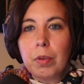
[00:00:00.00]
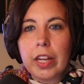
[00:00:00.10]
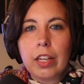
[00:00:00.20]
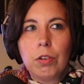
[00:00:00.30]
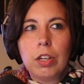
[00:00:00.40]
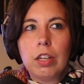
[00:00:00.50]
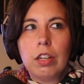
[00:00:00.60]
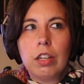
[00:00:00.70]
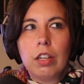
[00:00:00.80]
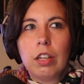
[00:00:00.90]
Like you didn't
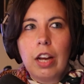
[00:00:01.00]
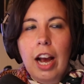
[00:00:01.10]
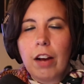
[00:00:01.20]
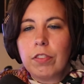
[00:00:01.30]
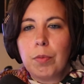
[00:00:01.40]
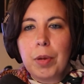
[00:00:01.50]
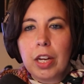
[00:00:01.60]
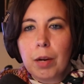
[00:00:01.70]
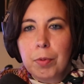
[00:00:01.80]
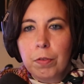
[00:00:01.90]
have to pick
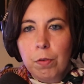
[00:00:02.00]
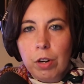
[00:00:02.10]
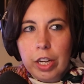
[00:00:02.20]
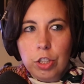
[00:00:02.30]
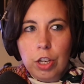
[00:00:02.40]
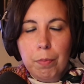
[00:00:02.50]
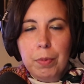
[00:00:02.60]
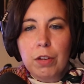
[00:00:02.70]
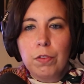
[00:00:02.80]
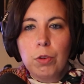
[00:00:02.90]
up a 4-day trip.
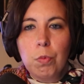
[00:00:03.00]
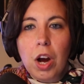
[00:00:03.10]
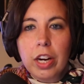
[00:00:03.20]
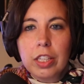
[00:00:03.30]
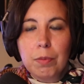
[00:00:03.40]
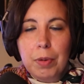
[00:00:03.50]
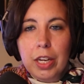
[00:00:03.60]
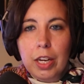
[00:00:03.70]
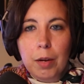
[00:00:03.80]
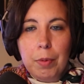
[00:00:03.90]
But if you wanted to
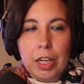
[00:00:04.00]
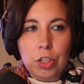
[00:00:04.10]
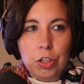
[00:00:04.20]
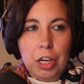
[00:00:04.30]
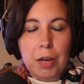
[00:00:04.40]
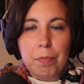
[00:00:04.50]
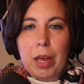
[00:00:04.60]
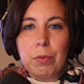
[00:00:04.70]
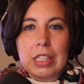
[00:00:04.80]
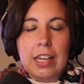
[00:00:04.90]
pick up a trip
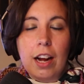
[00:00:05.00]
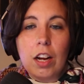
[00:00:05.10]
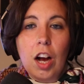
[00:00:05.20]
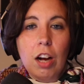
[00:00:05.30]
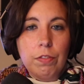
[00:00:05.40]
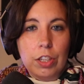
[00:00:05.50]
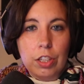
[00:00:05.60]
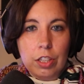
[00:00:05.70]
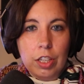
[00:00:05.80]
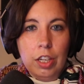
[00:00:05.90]
that was not
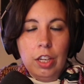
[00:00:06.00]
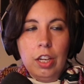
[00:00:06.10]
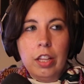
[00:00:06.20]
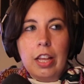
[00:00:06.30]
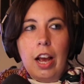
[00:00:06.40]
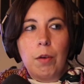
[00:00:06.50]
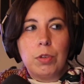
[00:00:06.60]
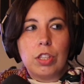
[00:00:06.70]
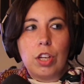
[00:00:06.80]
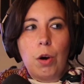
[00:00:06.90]
covered, that
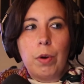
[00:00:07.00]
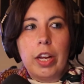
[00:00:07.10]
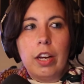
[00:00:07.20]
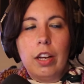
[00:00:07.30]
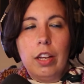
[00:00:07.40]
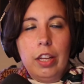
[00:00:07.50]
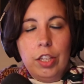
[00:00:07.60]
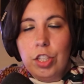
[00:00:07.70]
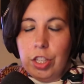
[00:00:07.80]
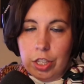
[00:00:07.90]
was going
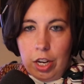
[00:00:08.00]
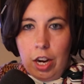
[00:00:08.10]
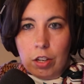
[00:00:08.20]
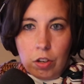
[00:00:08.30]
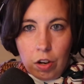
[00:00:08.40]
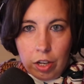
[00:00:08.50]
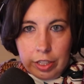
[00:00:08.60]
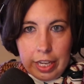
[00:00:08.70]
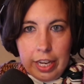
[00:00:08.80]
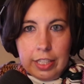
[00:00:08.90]
into your on-call
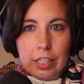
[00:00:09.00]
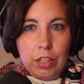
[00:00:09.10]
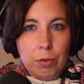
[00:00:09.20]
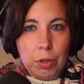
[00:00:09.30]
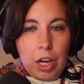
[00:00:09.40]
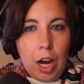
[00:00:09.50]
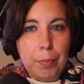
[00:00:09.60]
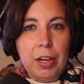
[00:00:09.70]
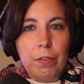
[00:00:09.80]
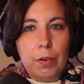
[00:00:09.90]
days and you were
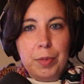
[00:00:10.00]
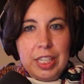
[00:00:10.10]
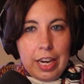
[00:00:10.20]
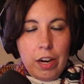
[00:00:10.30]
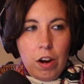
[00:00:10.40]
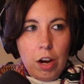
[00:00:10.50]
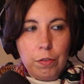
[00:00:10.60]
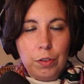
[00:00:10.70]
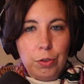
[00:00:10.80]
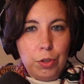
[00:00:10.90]
coming from a day
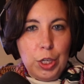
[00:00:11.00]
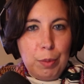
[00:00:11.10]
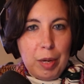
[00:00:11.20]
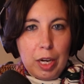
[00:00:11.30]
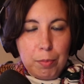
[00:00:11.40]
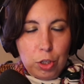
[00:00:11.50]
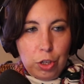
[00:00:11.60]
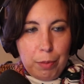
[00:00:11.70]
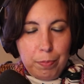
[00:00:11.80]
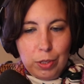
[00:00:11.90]
off, you could pick up a
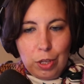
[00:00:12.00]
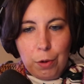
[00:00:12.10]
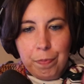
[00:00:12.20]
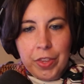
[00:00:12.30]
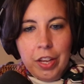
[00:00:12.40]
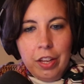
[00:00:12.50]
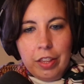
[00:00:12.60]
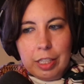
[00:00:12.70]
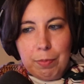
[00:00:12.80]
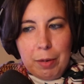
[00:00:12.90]
trip. So
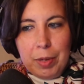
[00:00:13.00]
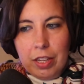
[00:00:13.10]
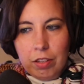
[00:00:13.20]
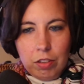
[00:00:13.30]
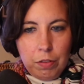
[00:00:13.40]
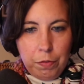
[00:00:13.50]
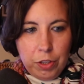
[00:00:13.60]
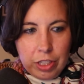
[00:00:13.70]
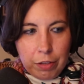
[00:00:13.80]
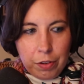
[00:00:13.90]
this might be a little
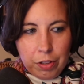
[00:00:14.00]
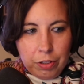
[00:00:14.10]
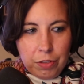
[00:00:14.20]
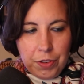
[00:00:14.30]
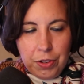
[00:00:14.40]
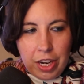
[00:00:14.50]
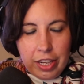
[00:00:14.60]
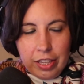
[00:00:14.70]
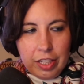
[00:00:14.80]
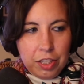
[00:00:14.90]
confusing for those of you not in
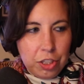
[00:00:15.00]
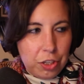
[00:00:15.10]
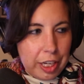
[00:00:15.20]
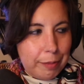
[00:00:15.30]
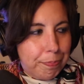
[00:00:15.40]
the industry.